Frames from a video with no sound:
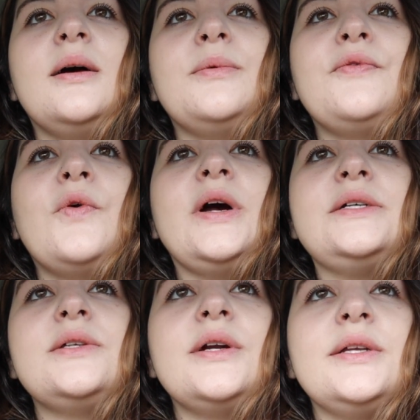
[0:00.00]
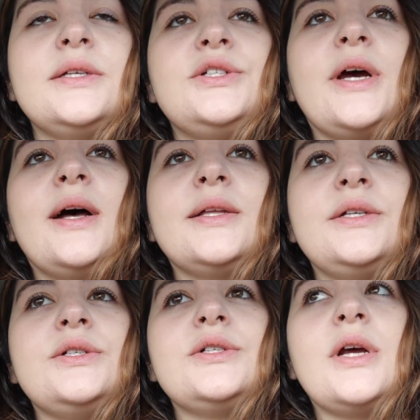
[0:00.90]
before I started the
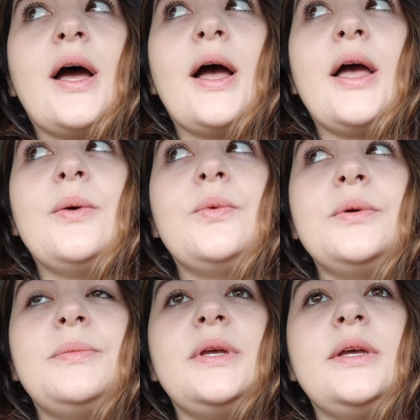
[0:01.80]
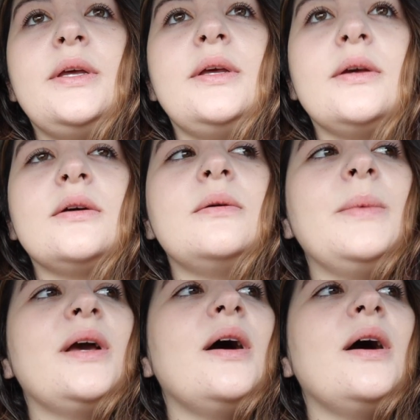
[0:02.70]
challenge, I would be, oh my